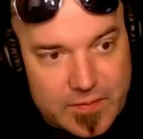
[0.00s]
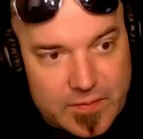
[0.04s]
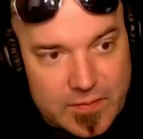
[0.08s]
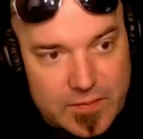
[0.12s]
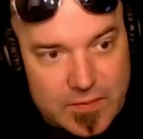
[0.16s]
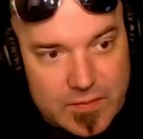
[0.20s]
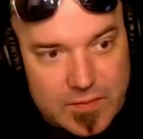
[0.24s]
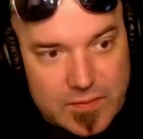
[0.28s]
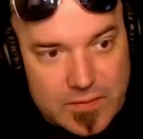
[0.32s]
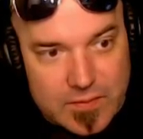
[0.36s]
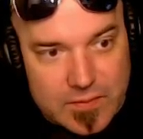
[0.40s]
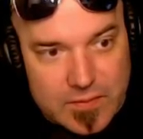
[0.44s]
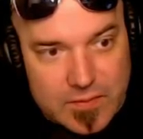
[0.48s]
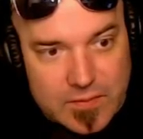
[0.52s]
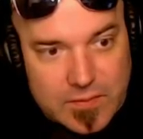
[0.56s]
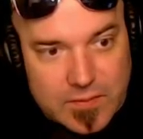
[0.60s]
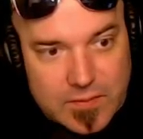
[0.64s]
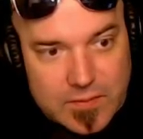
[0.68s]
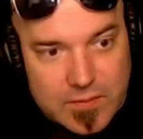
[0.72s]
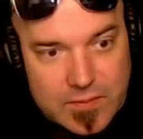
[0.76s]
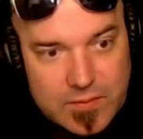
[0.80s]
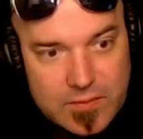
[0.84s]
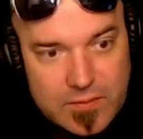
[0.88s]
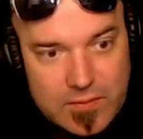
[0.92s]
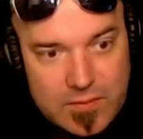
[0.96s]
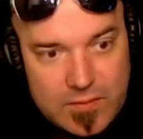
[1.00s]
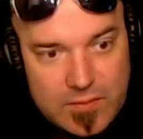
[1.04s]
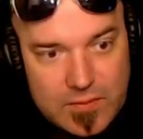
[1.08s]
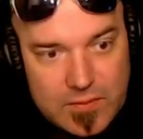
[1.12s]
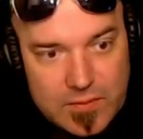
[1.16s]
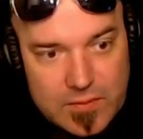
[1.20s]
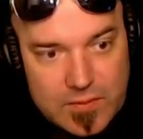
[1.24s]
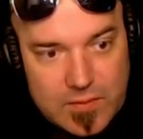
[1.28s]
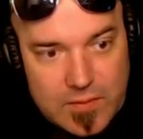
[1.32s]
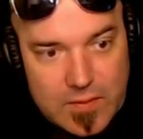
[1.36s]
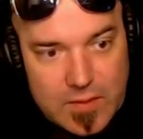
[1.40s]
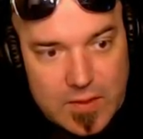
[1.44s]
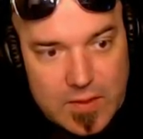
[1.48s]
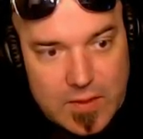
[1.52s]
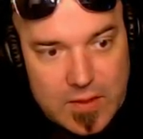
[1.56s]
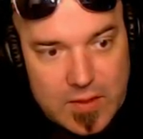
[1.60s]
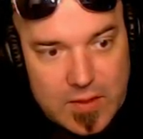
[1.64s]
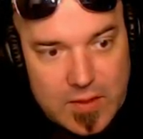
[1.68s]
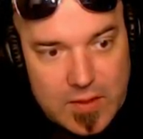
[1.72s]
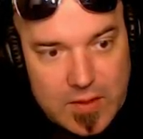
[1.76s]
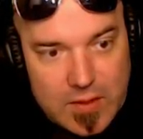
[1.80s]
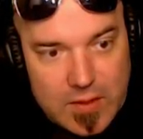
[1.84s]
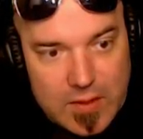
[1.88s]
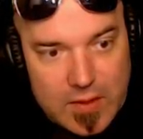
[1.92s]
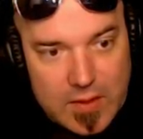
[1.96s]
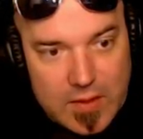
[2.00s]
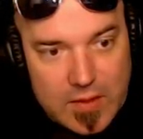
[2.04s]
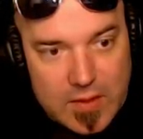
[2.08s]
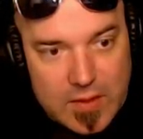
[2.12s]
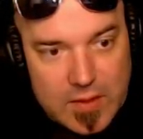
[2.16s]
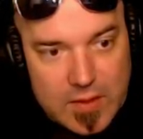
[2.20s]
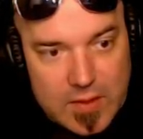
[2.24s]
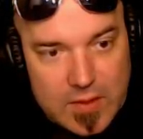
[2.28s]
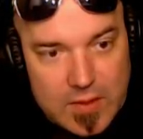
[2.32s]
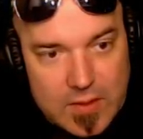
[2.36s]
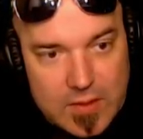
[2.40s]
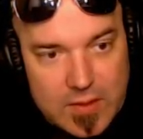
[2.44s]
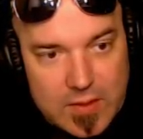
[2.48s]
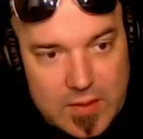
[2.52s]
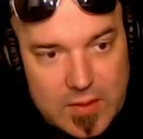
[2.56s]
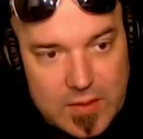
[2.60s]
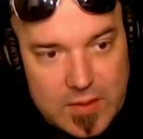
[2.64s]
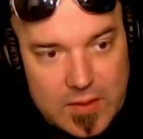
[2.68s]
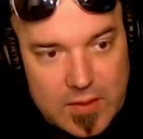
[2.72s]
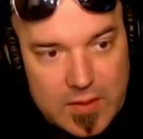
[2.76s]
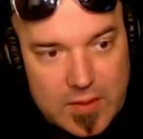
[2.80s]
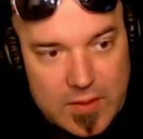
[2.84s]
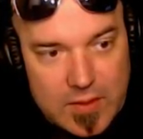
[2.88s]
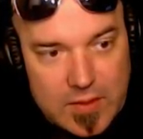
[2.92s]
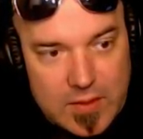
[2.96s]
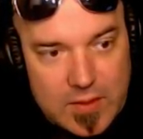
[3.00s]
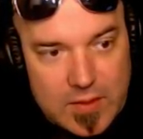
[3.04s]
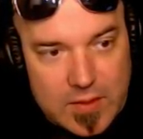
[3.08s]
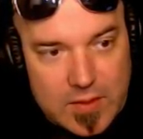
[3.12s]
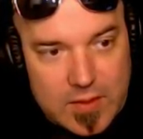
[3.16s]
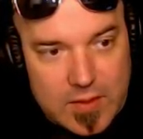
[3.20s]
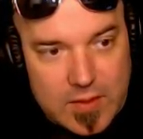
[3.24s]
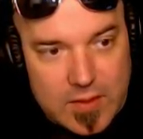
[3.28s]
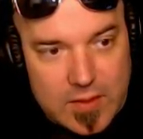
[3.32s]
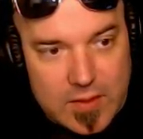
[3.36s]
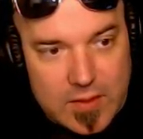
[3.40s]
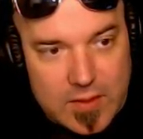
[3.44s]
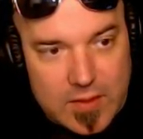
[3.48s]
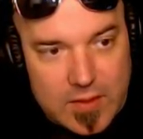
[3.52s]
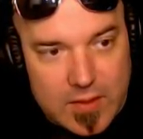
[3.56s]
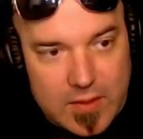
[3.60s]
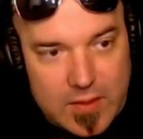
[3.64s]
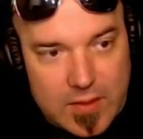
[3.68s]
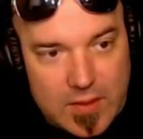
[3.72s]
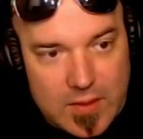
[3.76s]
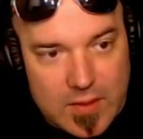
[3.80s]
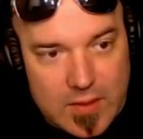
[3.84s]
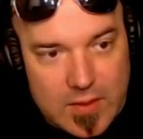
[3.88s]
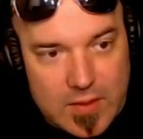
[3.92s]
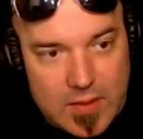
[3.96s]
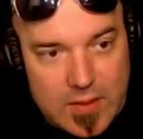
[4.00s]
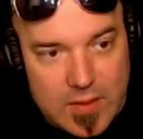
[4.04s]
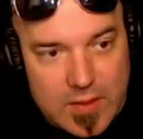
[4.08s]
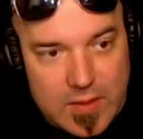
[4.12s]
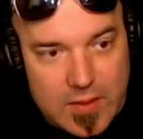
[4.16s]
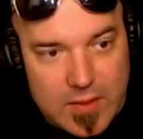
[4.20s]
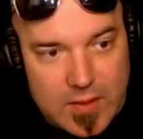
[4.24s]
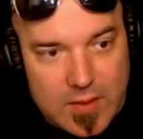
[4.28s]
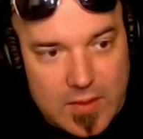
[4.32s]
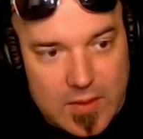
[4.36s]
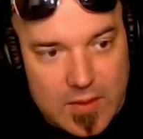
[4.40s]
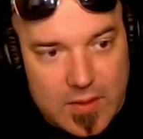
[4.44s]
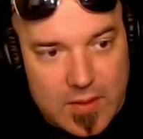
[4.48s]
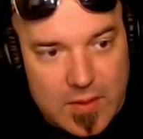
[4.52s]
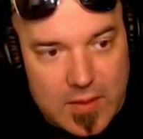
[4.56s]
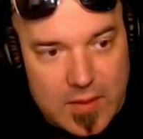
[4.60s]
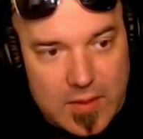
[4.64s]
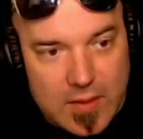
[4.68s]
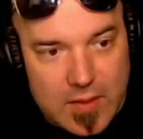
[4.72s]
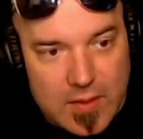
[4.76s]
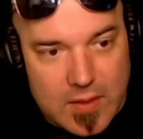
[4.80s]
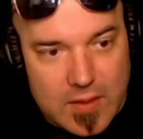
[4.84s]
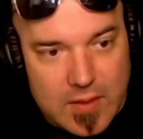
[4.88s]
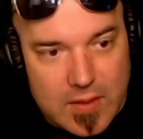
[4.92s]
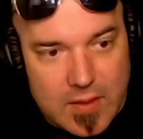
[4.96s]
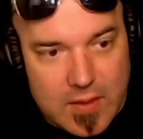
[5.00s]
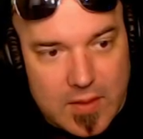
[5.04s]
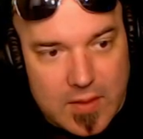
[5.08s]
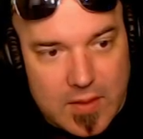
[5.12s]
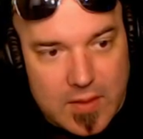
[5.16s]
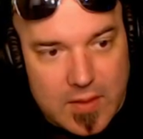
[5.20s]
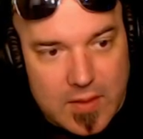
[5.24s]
(silence)